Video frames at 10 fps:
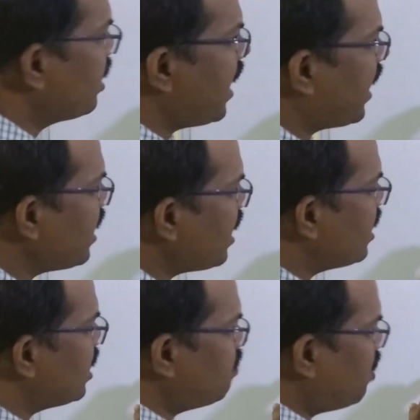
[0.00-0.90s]
again I
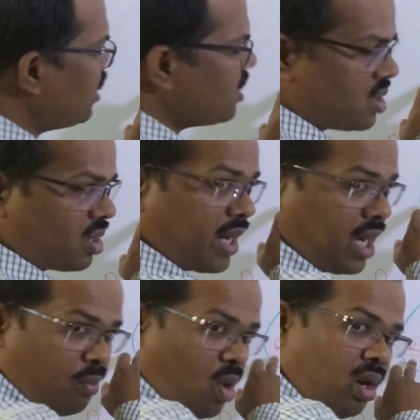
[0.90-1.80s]
replenish the
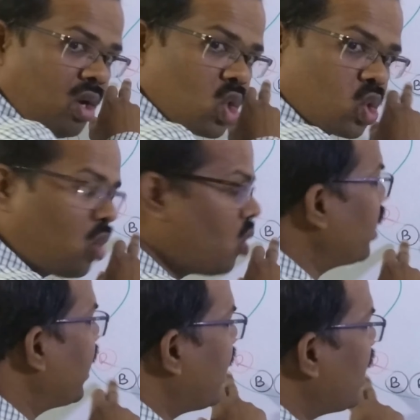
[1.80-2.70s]
red ball. So
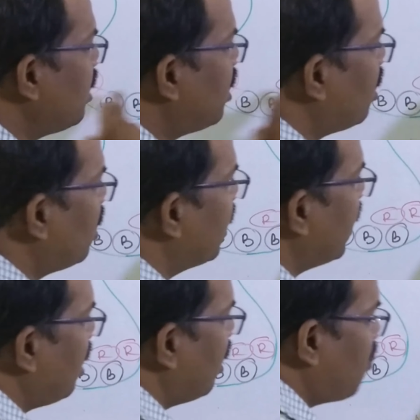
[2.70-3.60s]
again
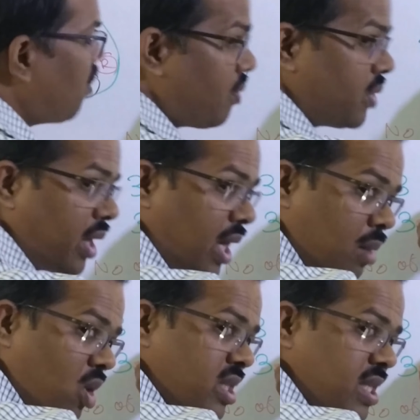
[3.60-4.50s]
the number of the red
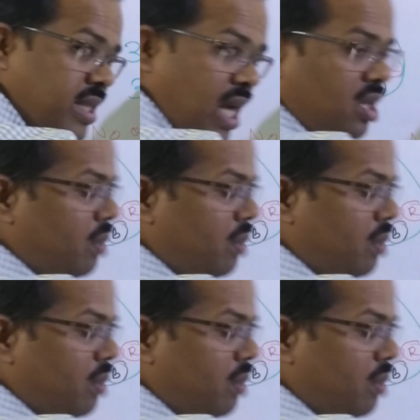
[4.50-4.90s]
balls inside the